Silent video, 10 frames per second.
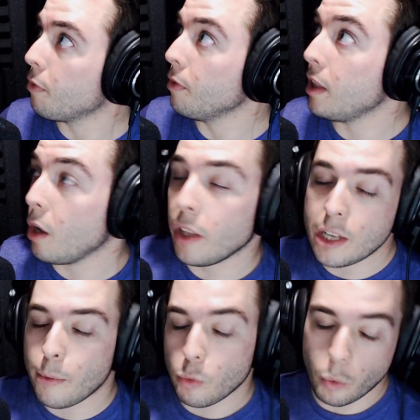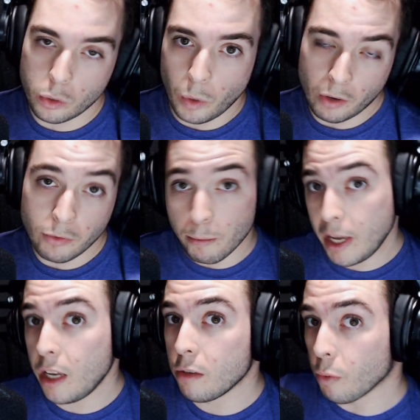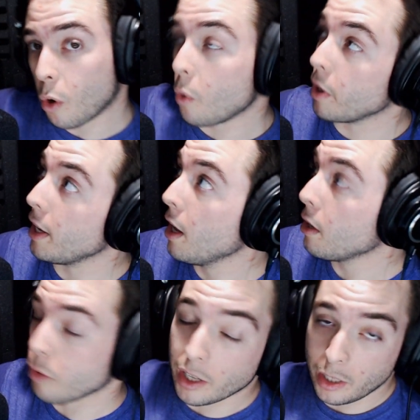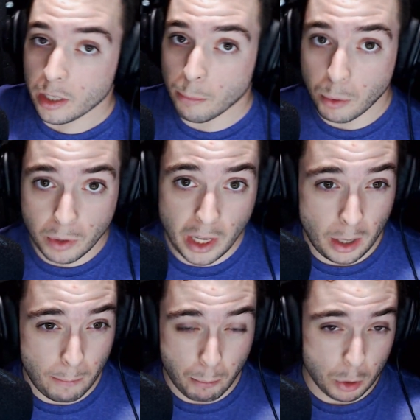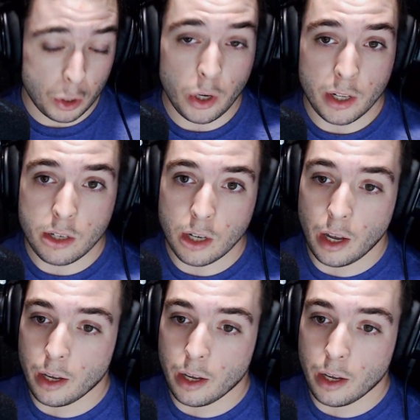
The only time it's worked well for me is recording directly into any PreSonus